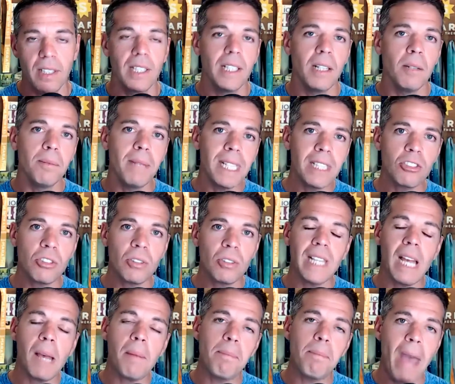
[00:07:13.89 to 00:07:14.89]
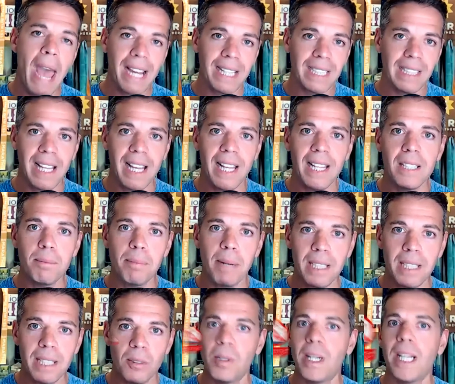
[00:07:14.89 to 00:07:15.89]
Now, make sure that back leg,
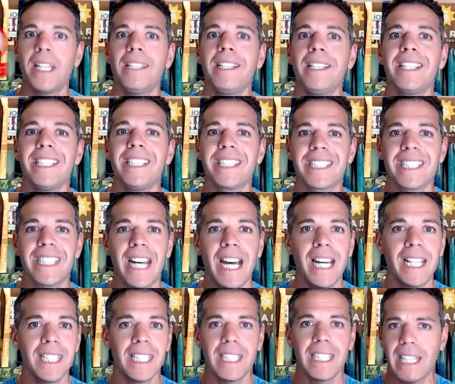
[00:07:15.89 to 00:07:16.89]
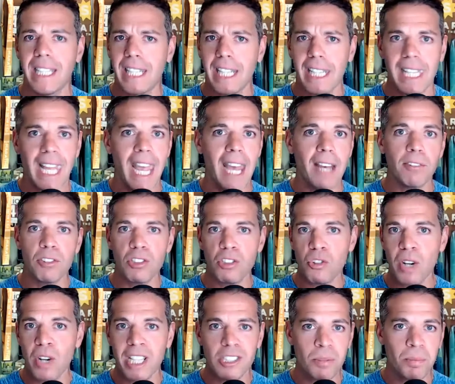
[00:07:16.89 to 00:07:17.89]
by the way, is not in like a calf
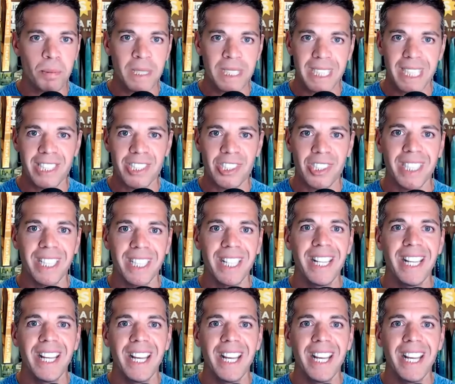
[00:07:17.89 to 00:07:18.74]
stretch position.